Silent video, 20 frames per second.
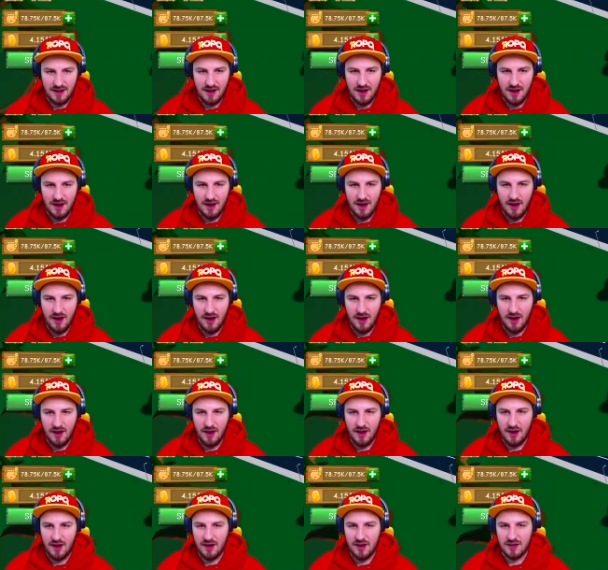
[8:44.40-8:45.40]
I think oh, they have
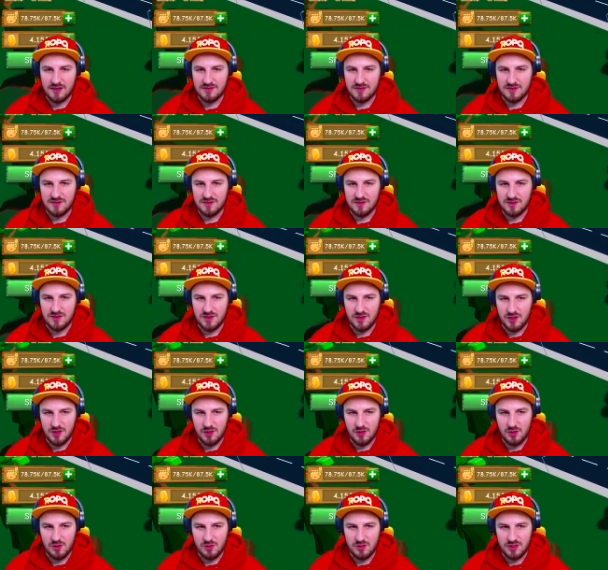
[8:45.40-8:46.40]
to be almost.
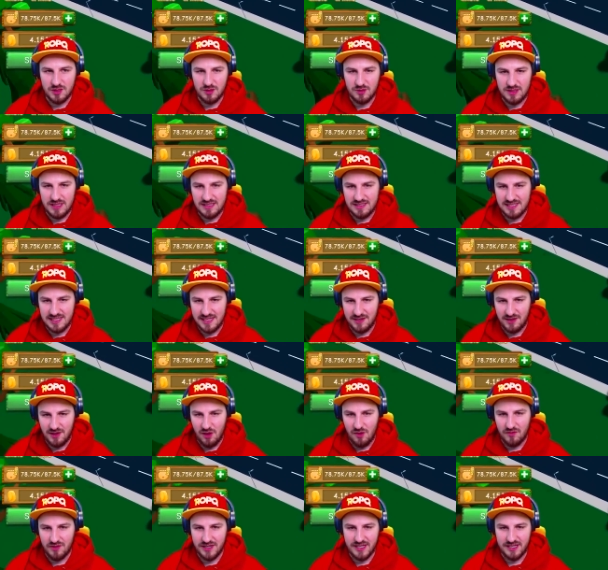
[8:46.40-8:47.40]
Dude, you need to get
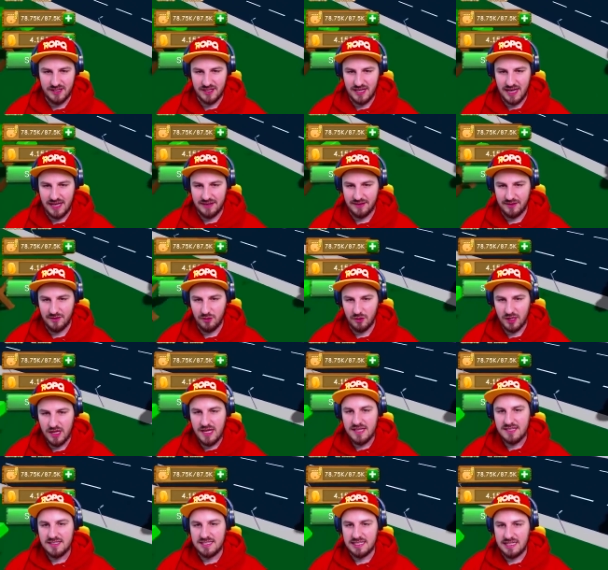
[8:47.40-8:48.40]
over here and look.
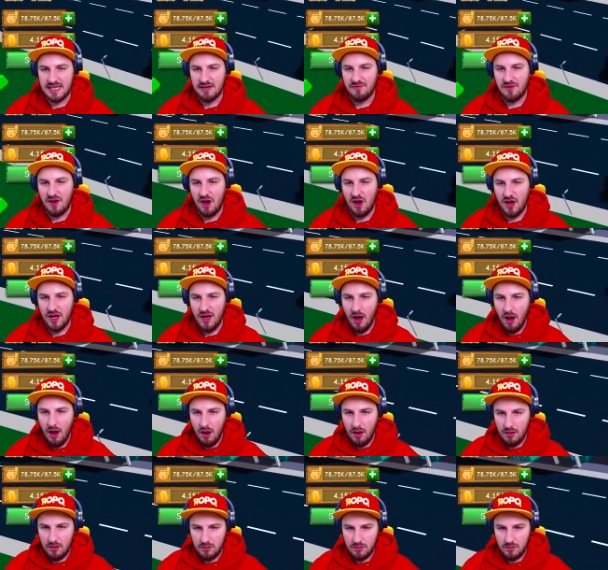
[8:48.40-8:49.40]
See, if
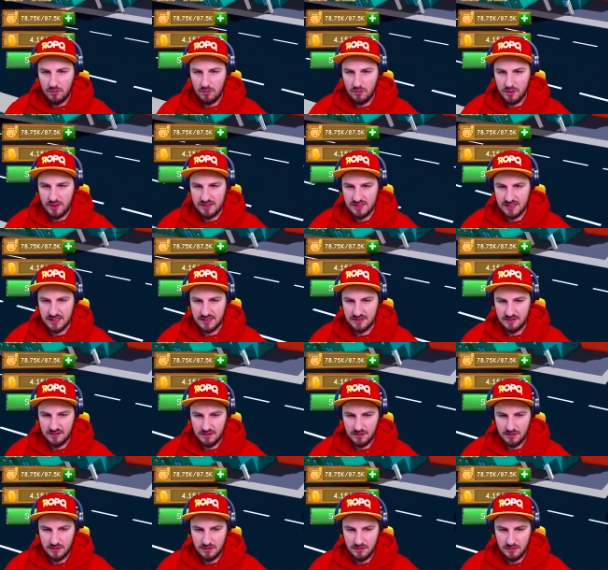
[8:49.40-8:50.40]
I... Wait a second.
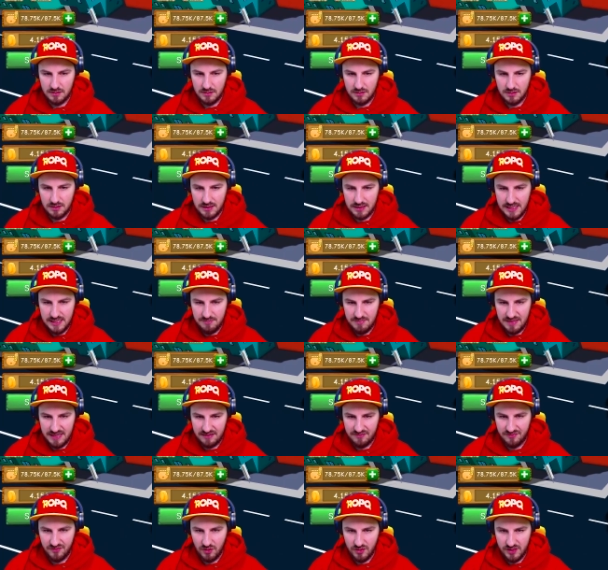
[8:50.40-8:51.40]
Eat
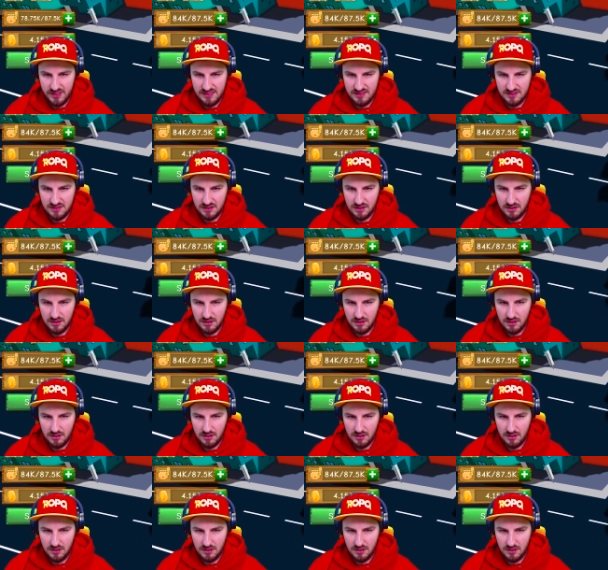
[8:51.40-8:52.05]
McFries?